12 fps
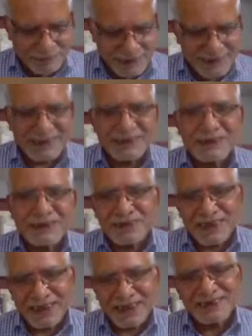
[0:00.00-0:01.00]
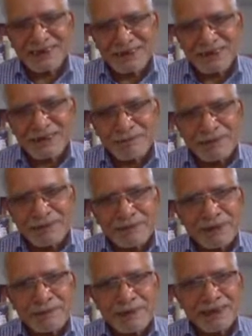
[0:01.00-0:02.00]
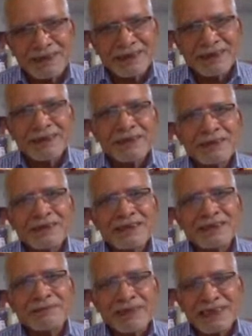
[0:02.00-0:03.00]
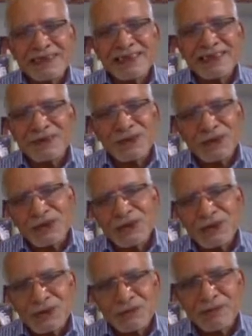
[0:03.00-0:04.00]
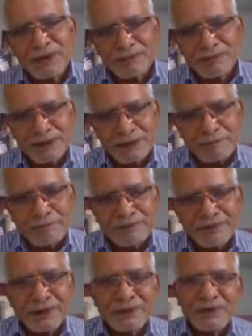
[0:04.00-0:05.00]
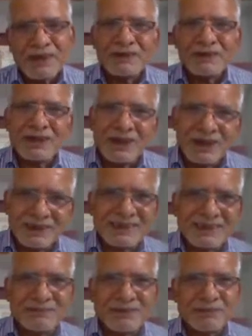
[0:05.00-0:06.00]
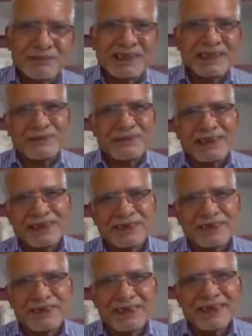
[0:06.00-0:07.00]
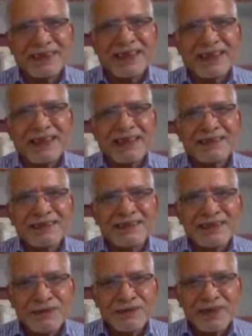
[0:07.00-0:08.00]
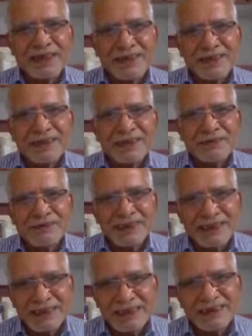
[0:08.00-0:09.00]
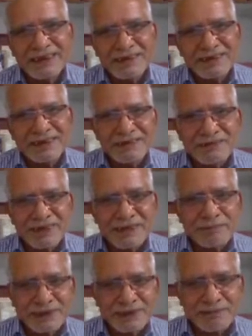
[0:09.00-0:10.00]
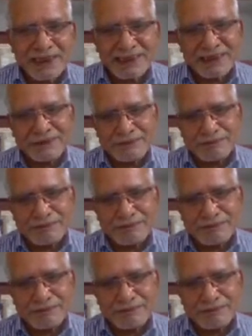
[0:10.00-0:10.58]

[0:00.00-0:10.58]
message of science to the people, but this message goes to those people who have crossed that formative age. And this is where we need a different perspective.